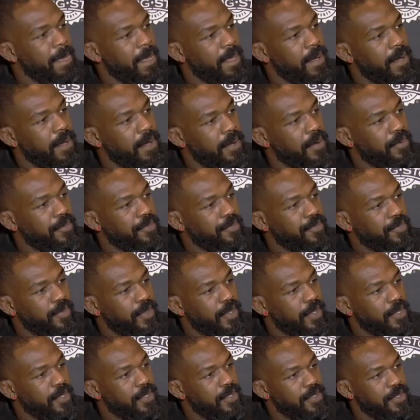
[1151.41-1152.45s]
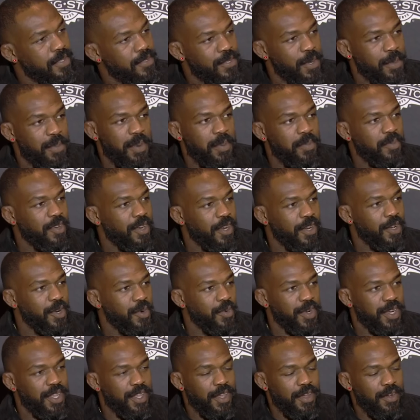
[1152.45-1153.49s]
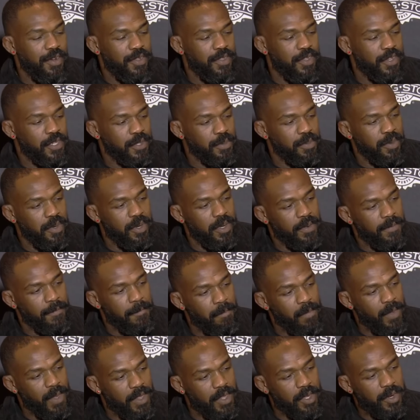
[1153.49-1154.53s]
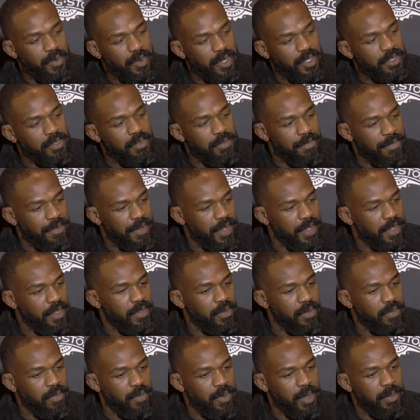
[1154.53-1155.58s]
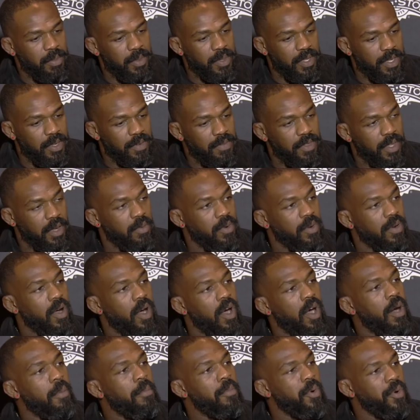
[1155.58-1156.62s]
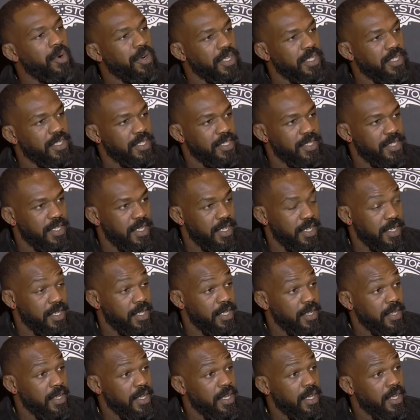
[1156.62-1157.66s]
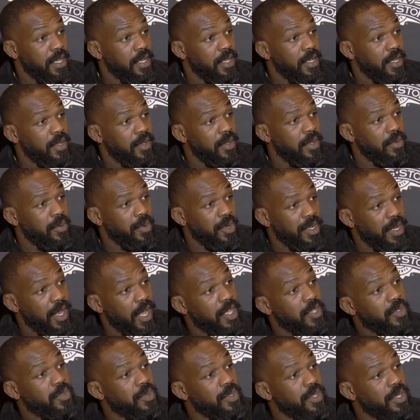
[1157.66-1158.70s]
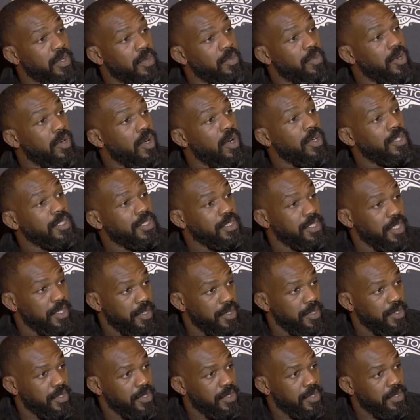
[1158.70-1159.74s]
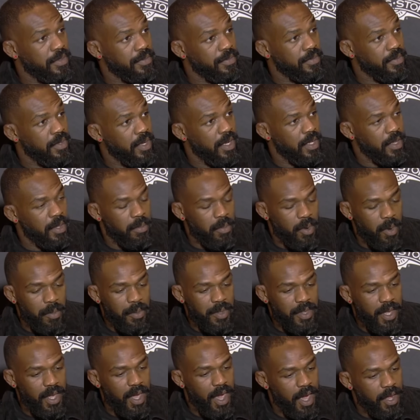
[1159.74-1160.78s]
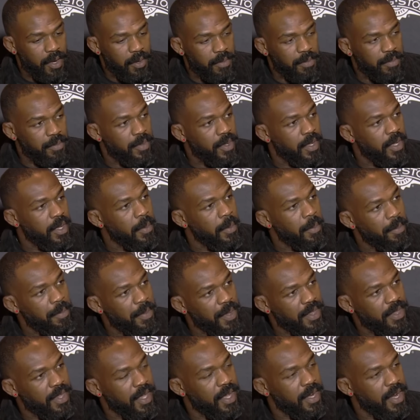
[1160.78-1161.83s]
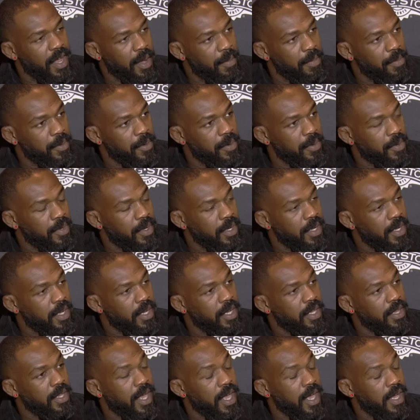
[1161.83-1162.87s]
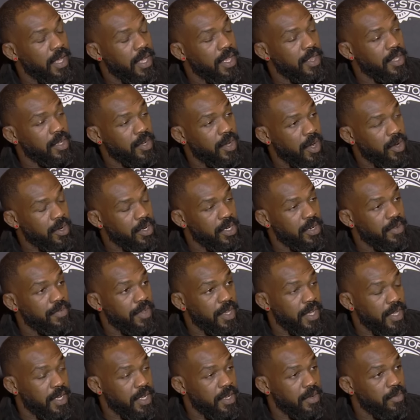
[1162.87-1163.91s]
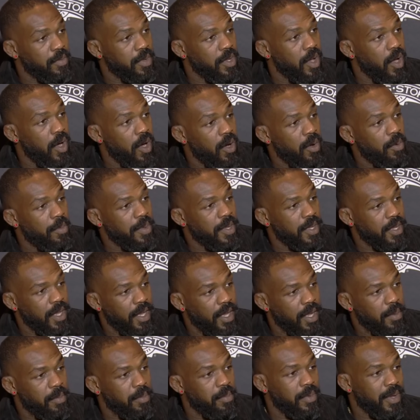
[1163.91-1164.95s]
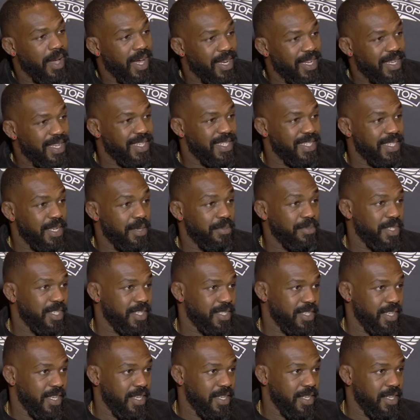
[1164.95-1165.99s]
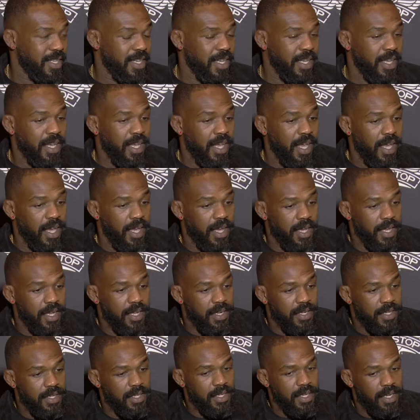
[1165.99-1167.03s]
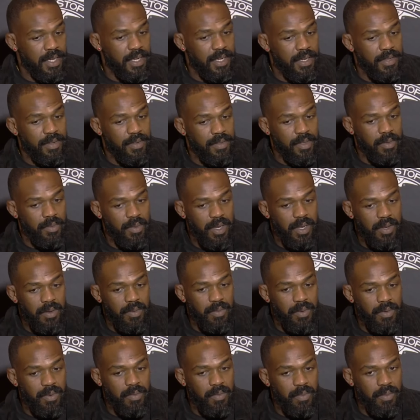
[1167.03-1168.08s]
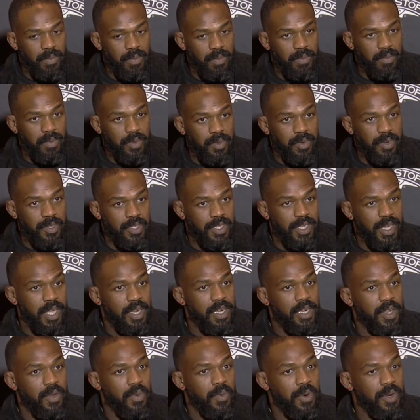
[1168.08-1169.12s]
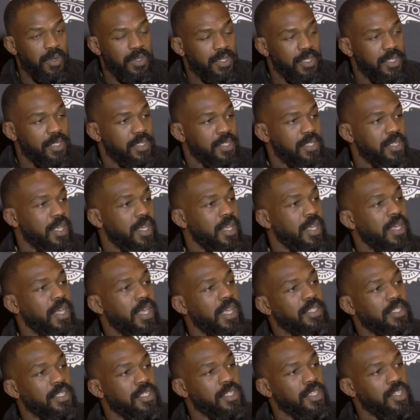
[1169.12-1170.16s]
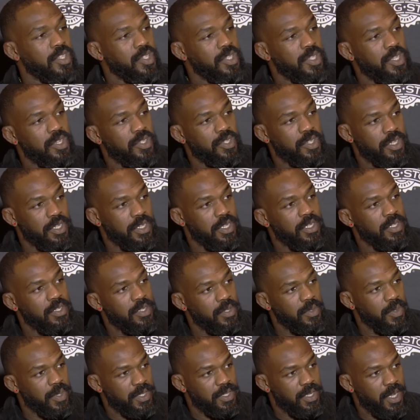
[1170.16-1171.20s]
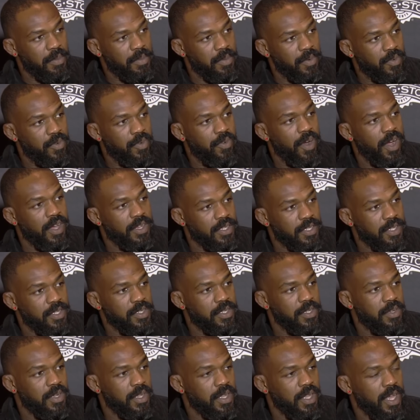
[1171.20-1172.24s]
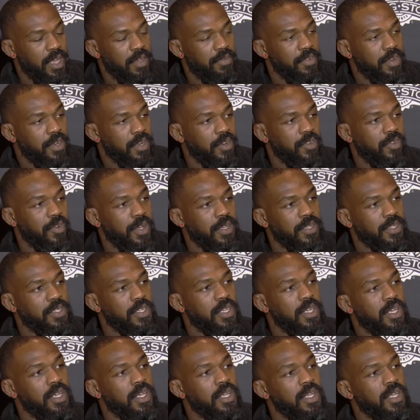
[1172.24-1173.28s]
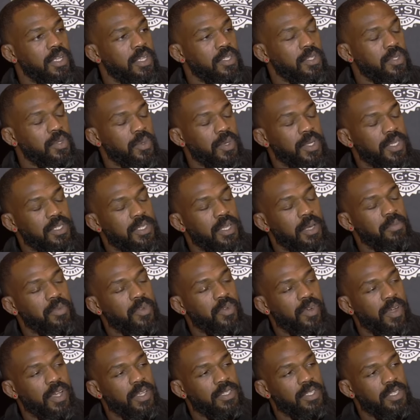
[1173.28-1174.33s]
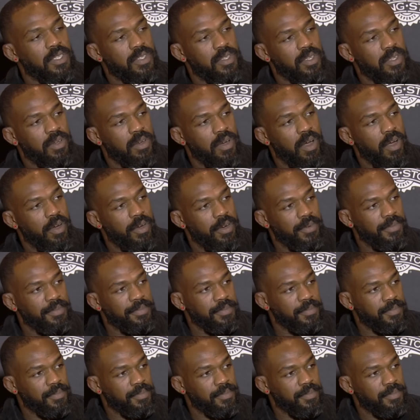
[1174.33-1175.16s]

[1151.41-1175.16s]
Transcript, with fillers: Um, some people are not going to want to hear this, but in the Christian faith, we believe that we're all born into sin. We're naturally, we're all sinners. Uh, the moment that Adam bit that apple in the, in the Garden of Eden, we all became kind of condemned to sin. And uh, the way Christianity works is it's a decision to accept Christ into your life and Christ to accept Christ into your heart.